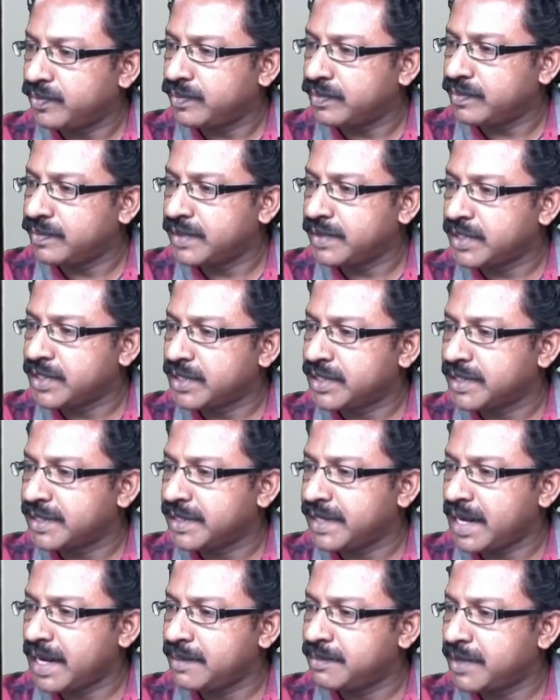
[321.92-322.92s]
which is
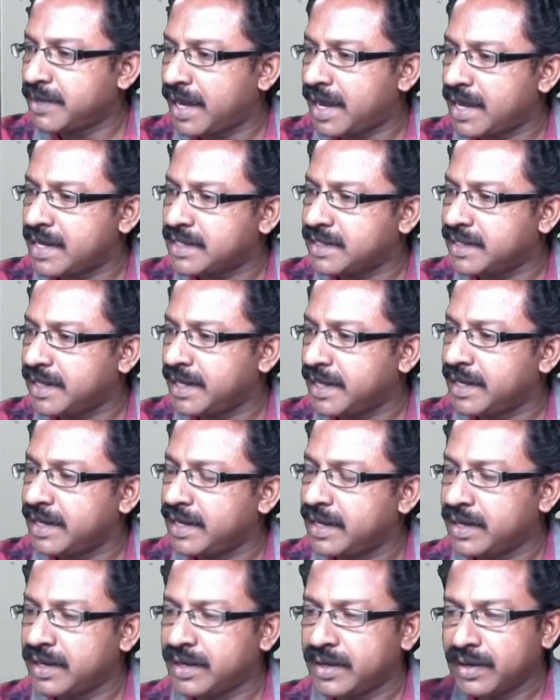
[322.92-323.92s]
named as the
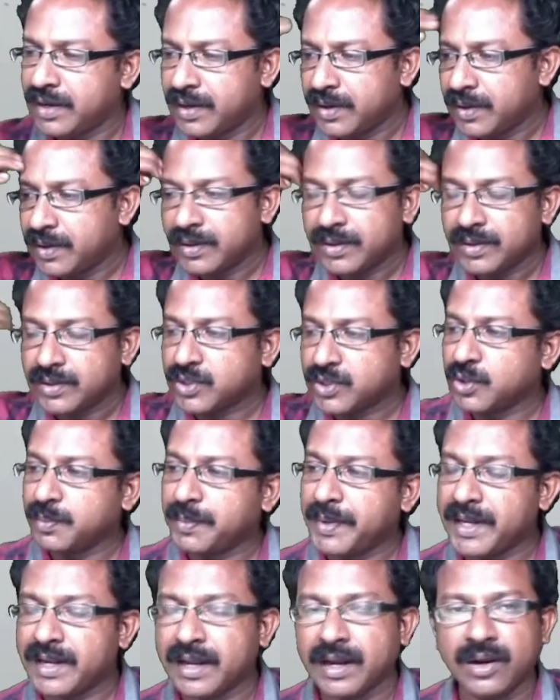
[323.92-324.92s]

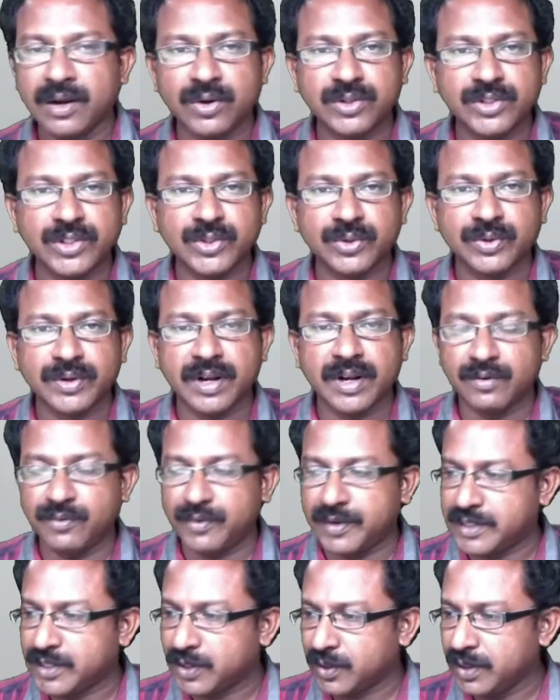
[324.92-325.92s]
superior longitudinal
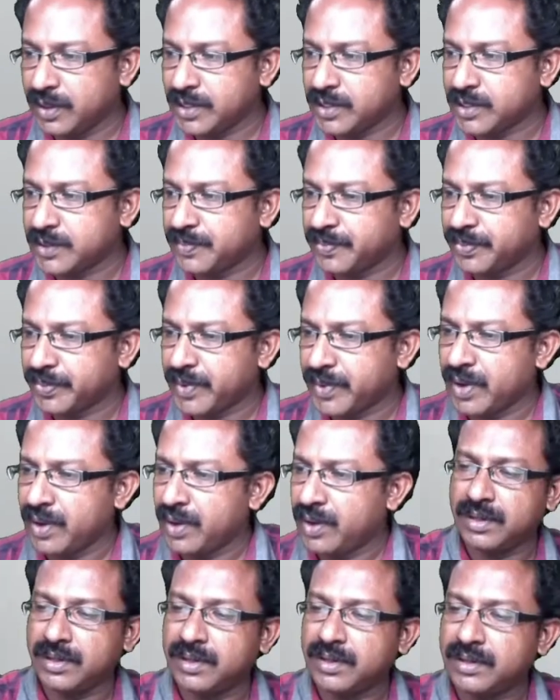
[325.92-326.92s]
fasciculus.
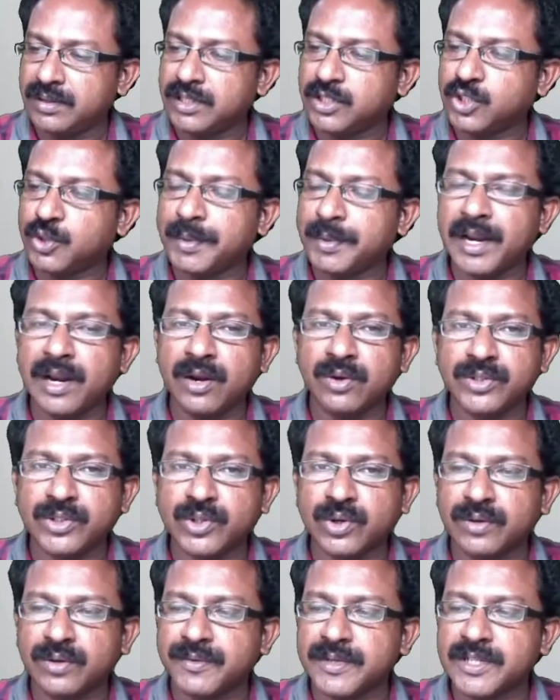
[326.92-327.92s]
The superior
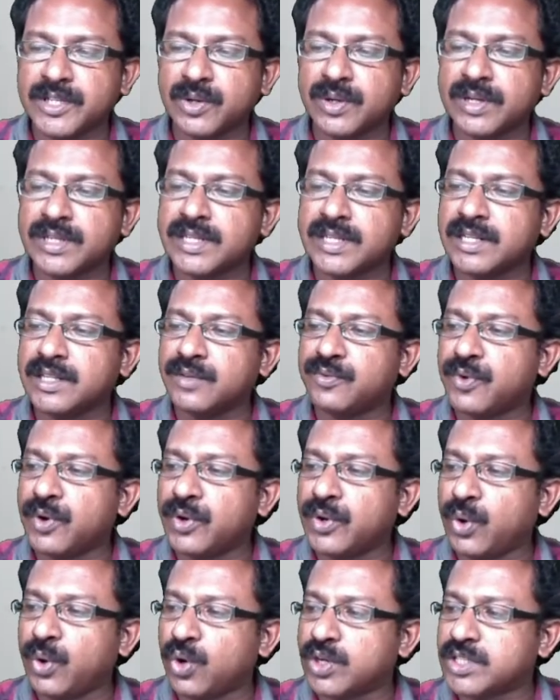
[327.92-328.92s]
longitudinal fasciculus and the
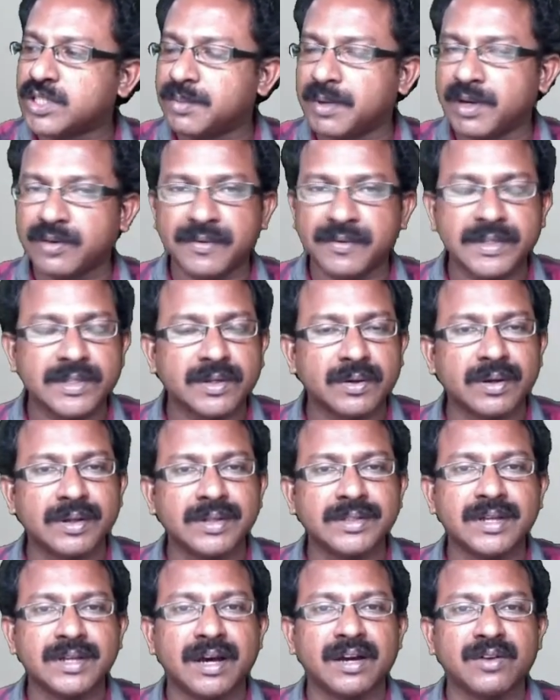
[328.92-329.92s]
fronto-occipital
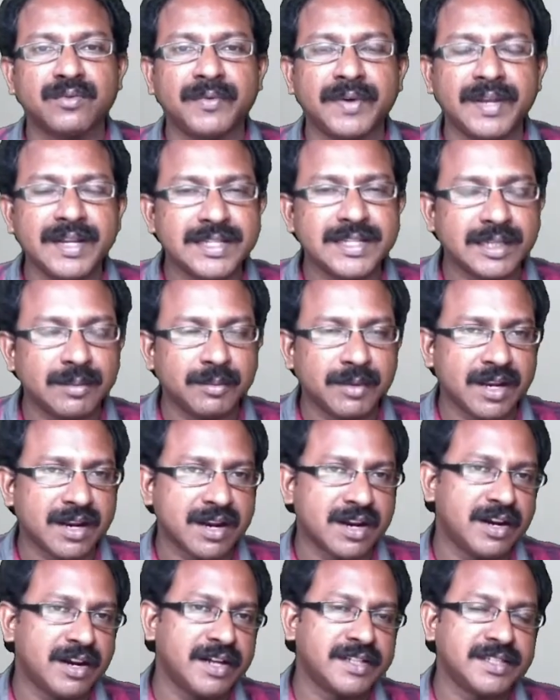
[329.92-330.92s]
fasciculus are very similar
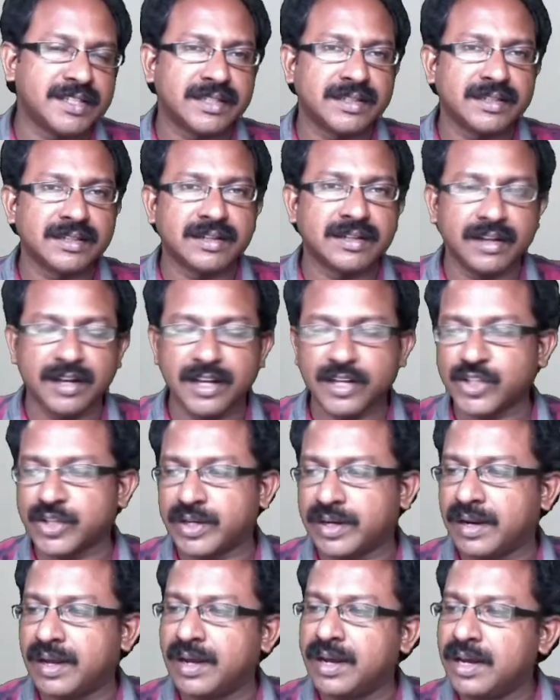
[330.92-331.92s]
in its
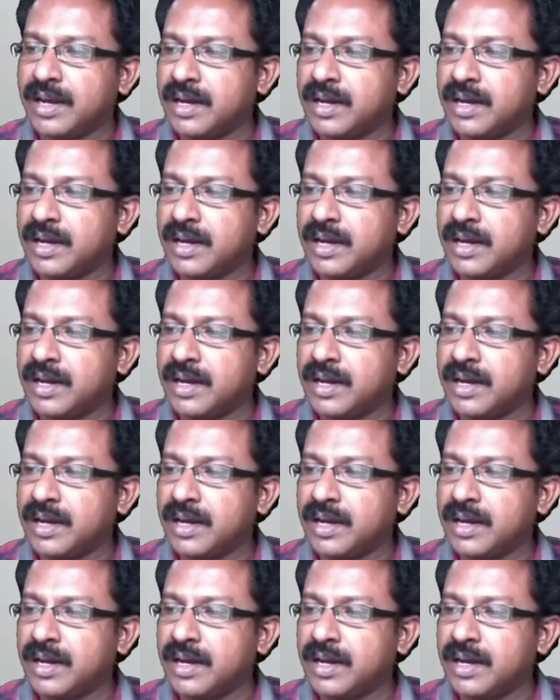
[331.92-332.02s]
connection,